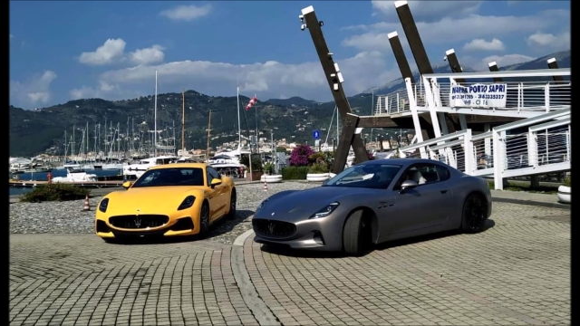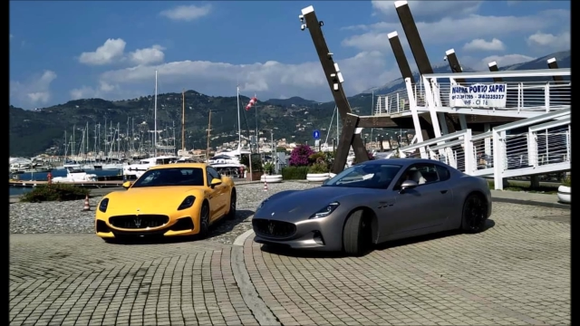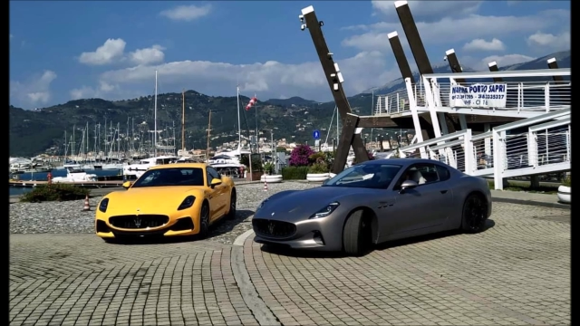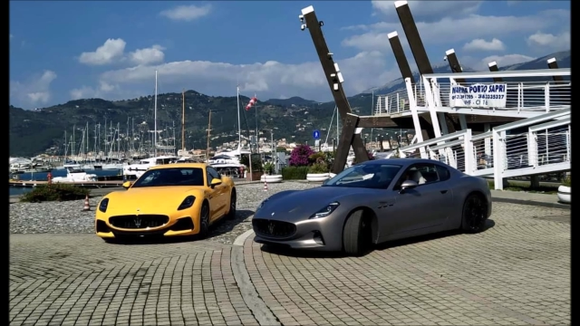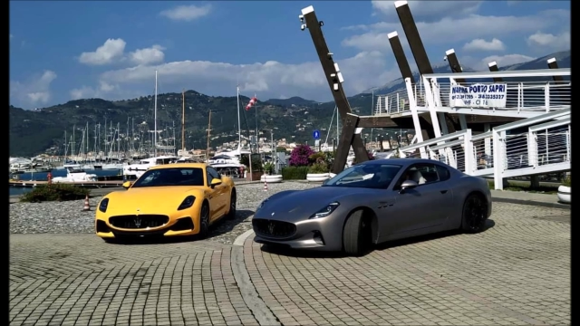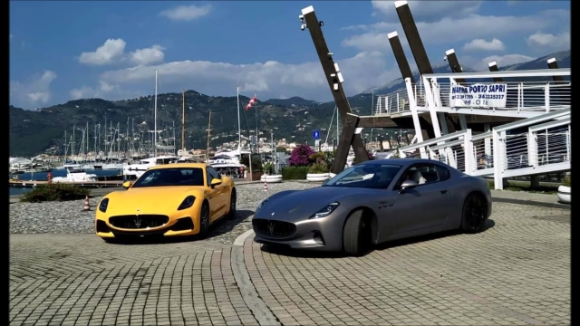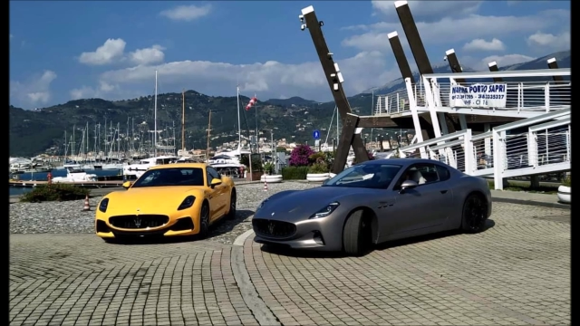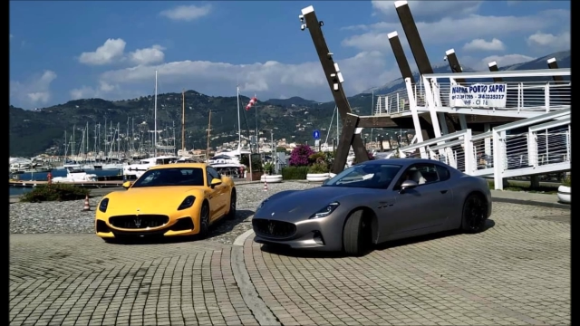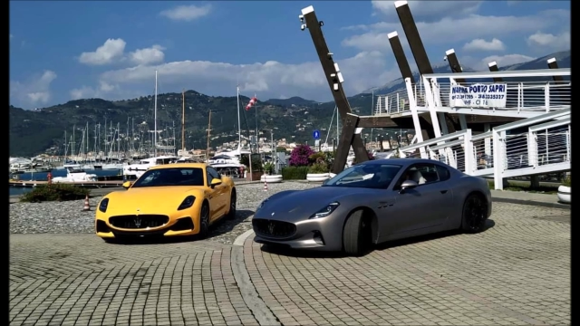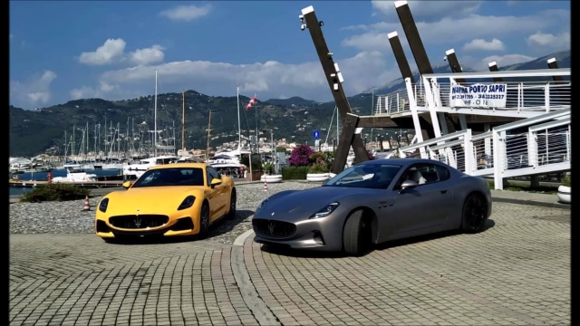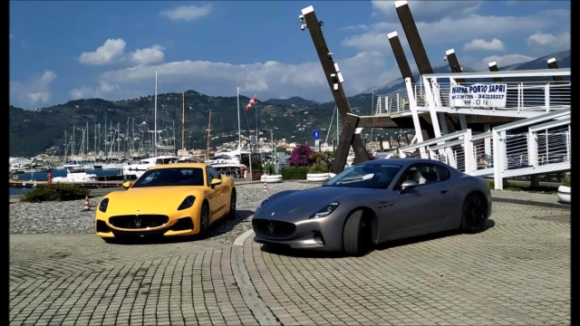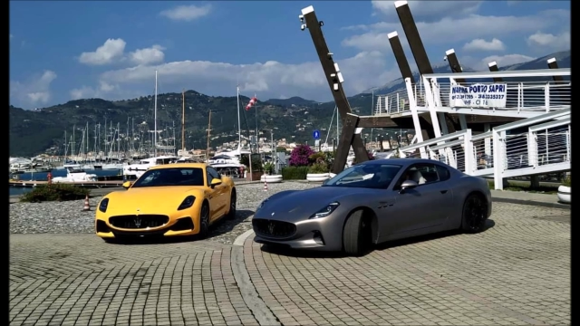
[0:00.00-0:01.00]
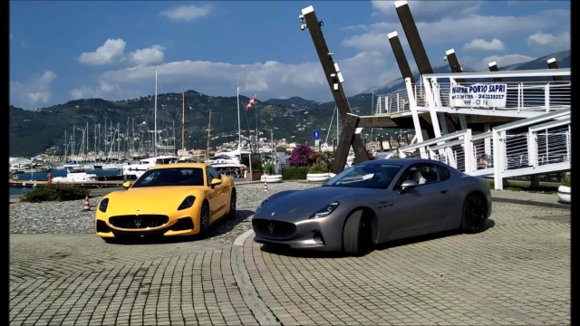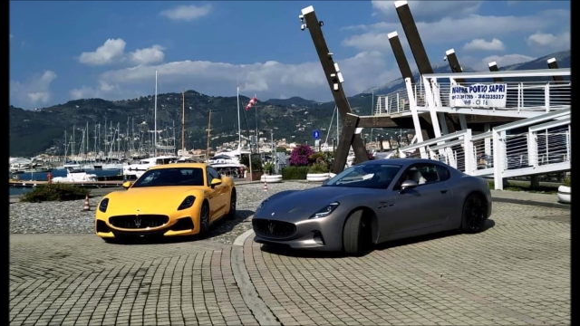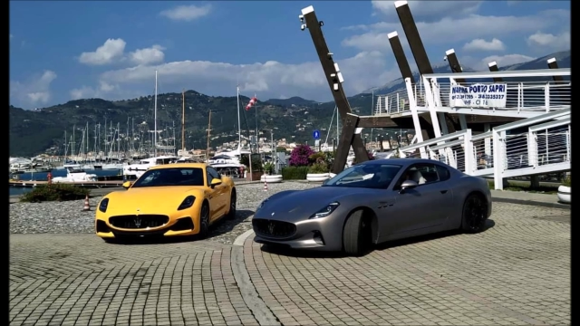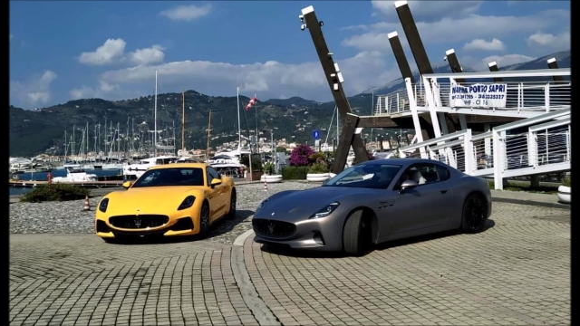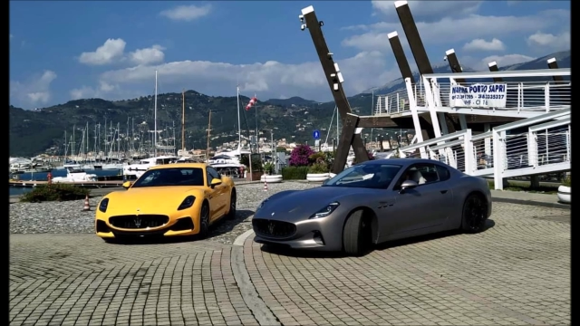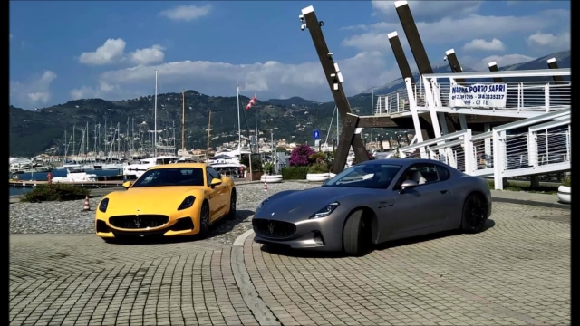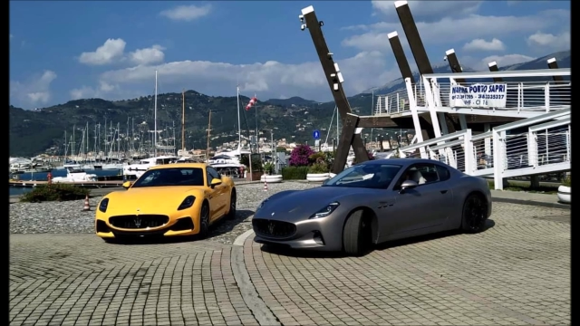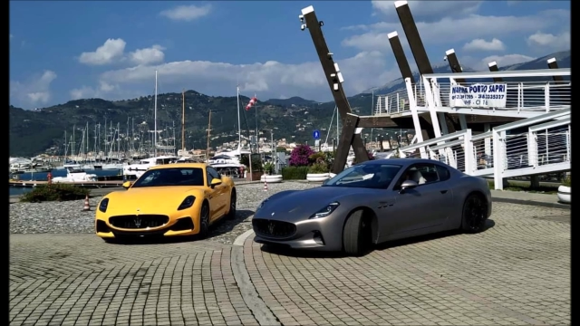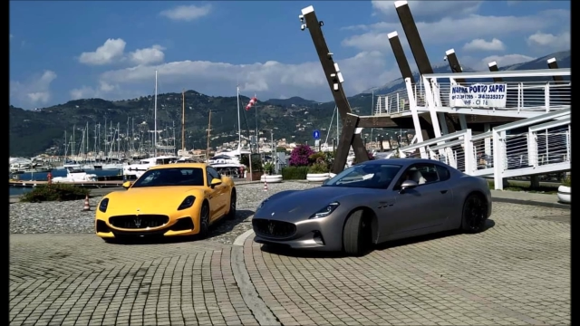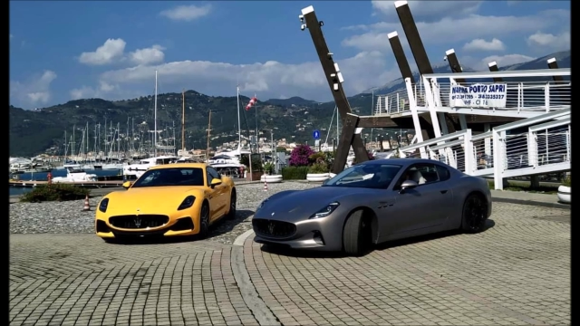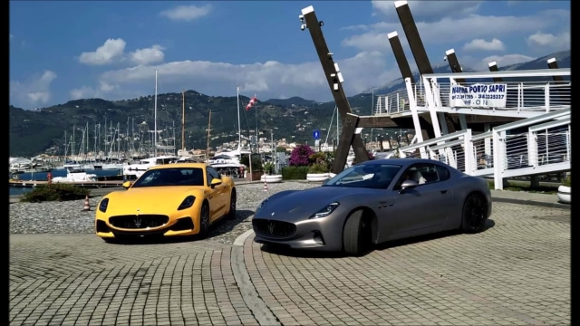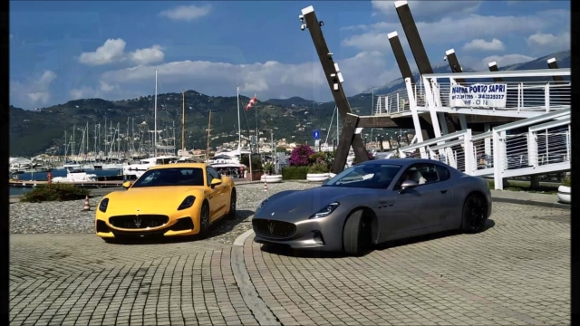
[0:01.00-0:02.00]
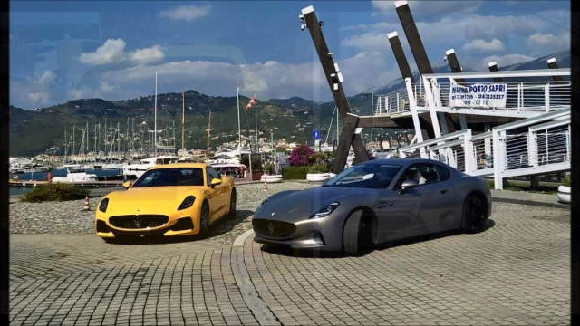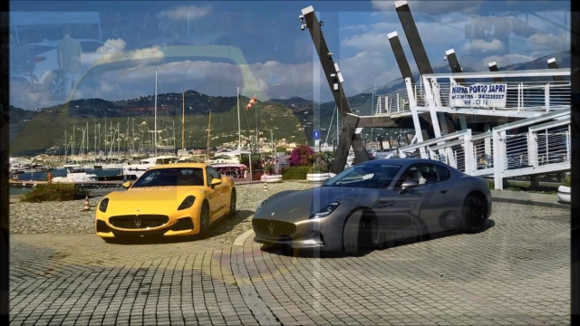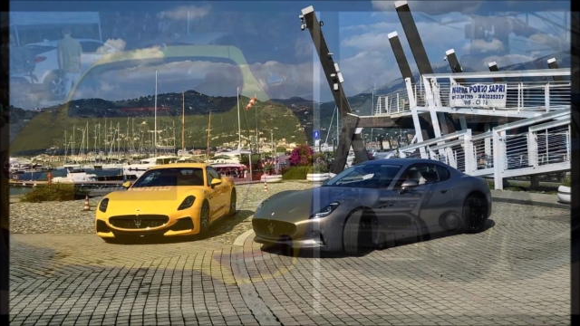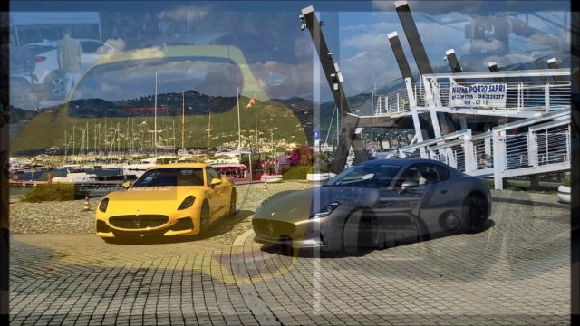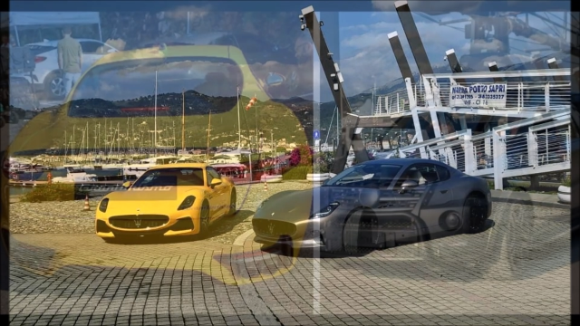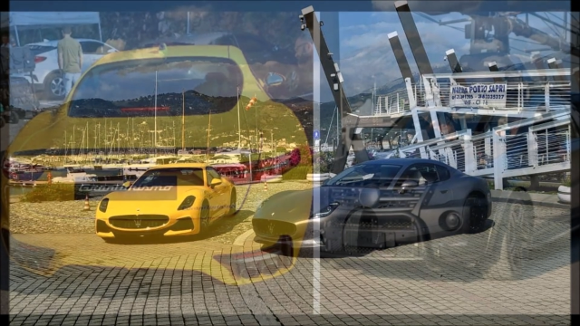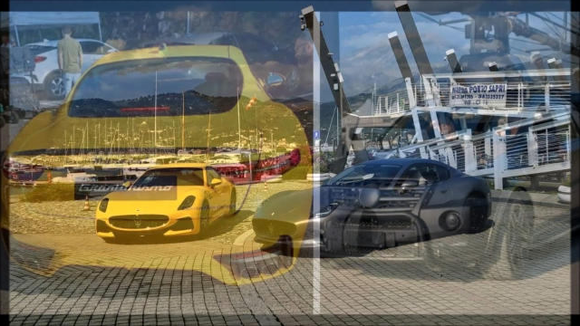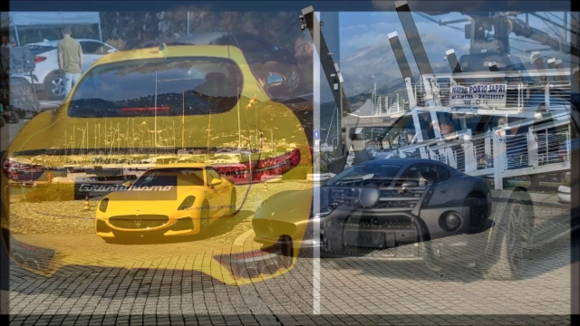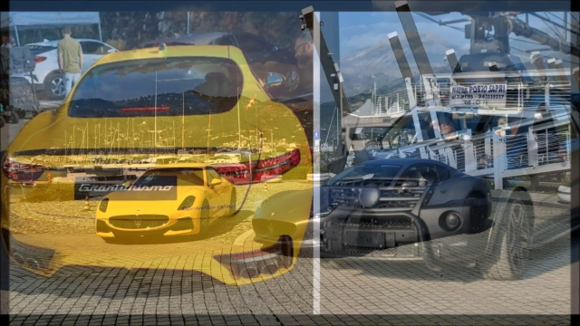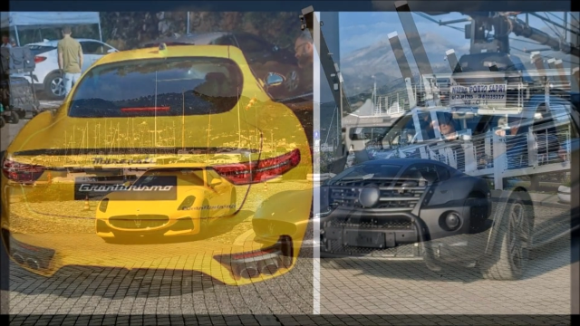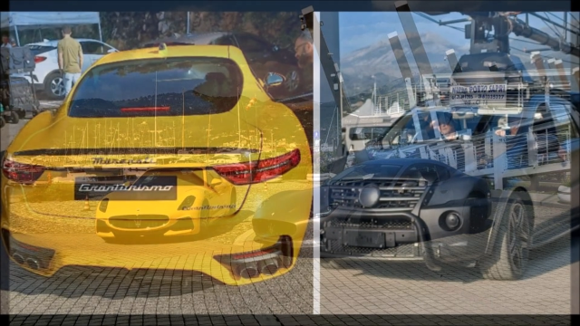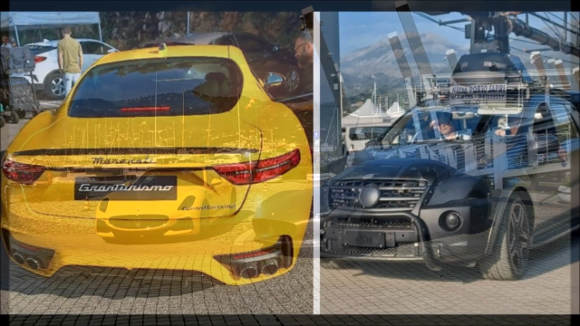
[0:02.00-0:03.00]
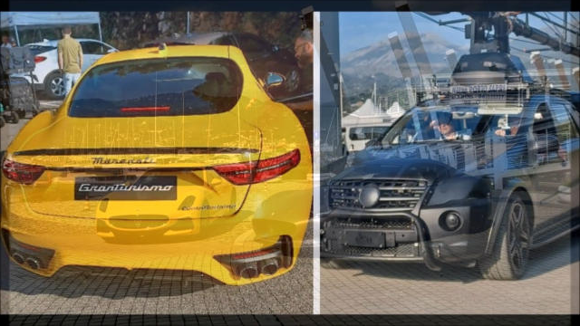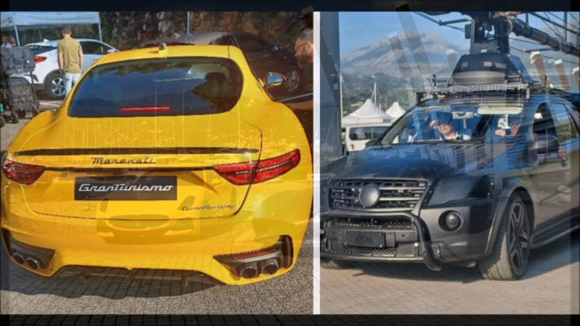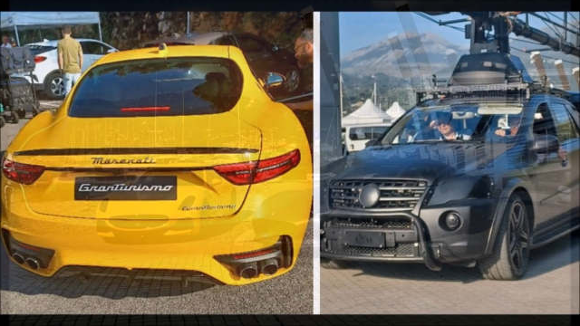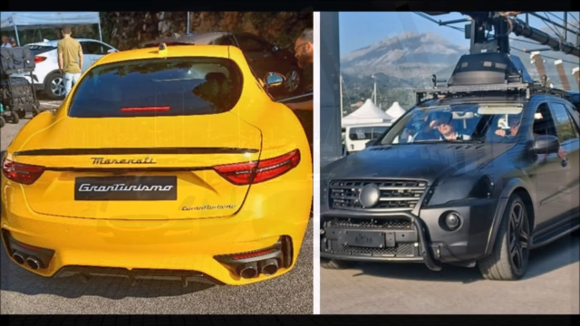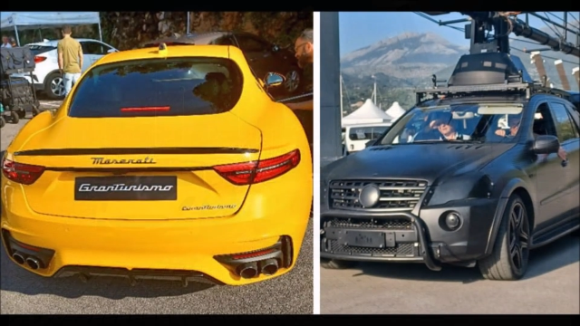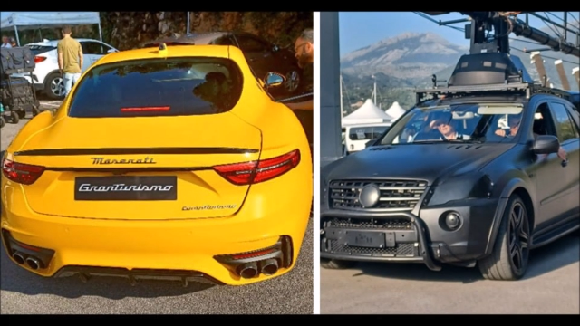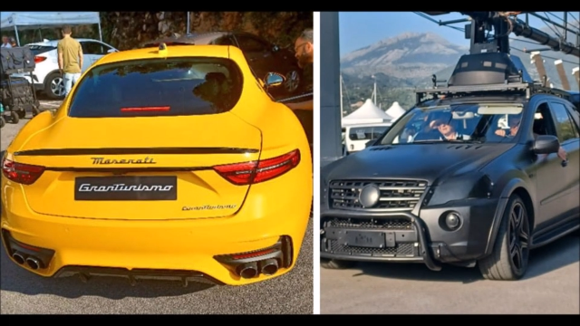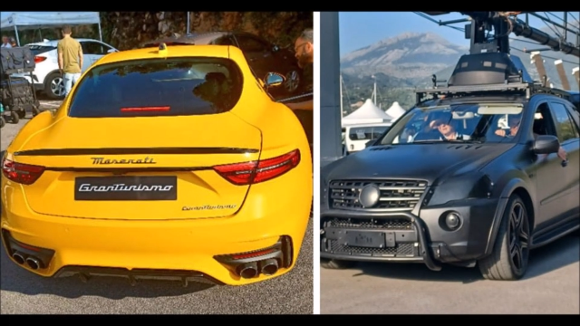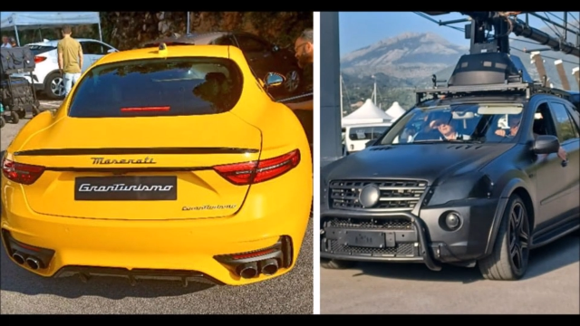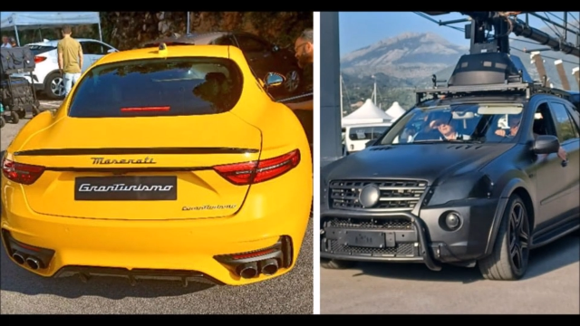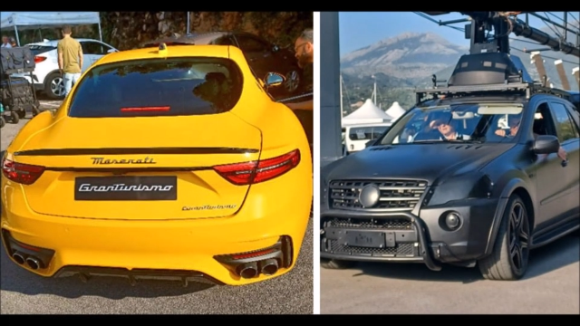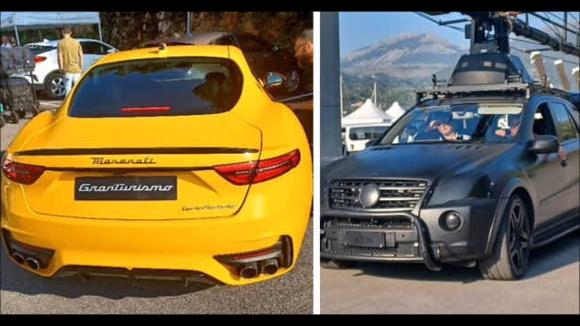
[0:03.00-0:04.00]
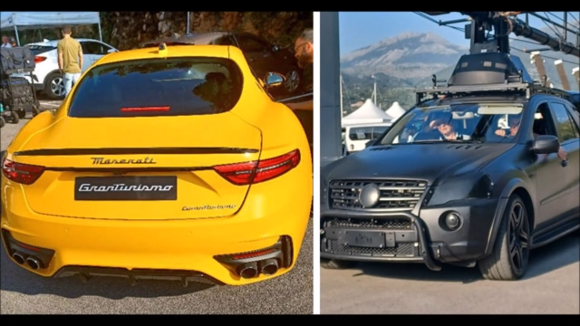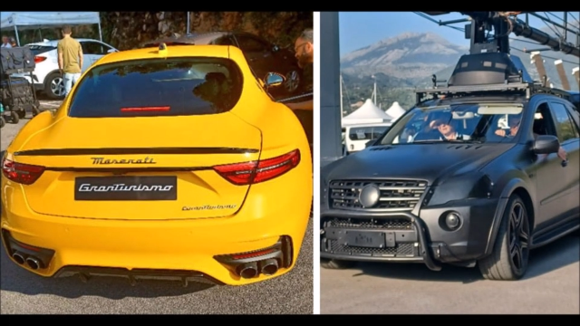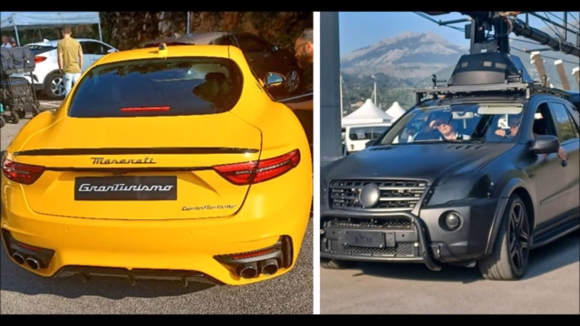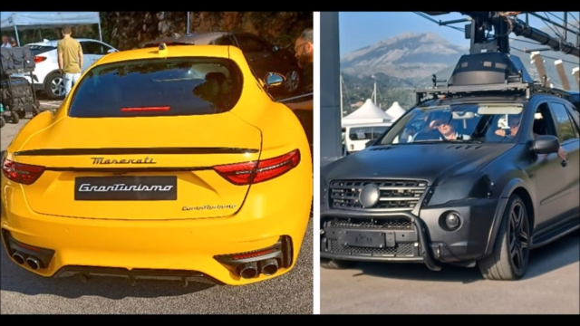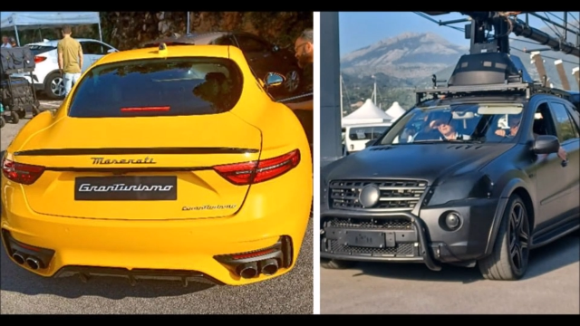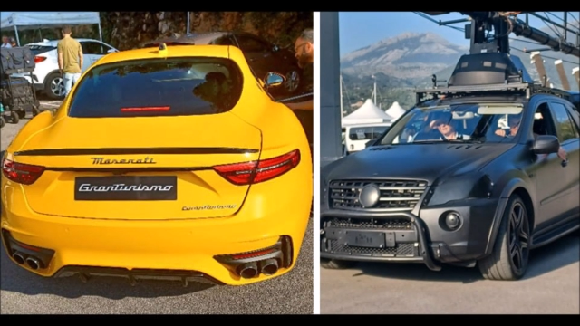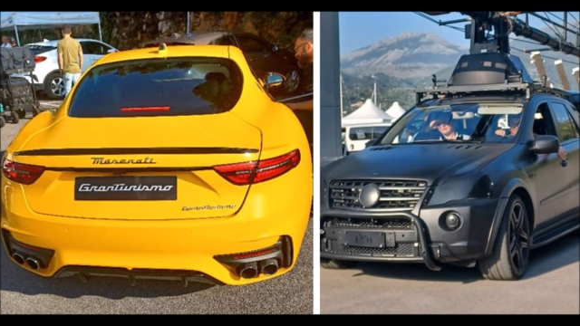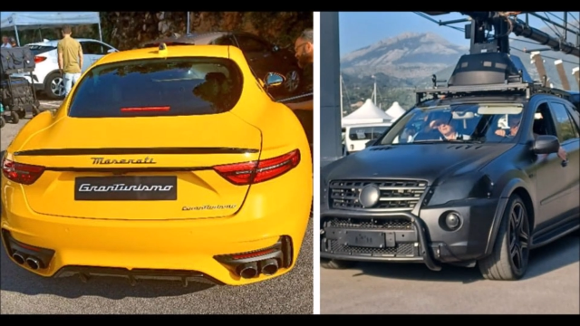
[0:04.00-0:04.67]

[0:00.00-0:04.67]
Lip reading: No face is visible, so there are no lips to read.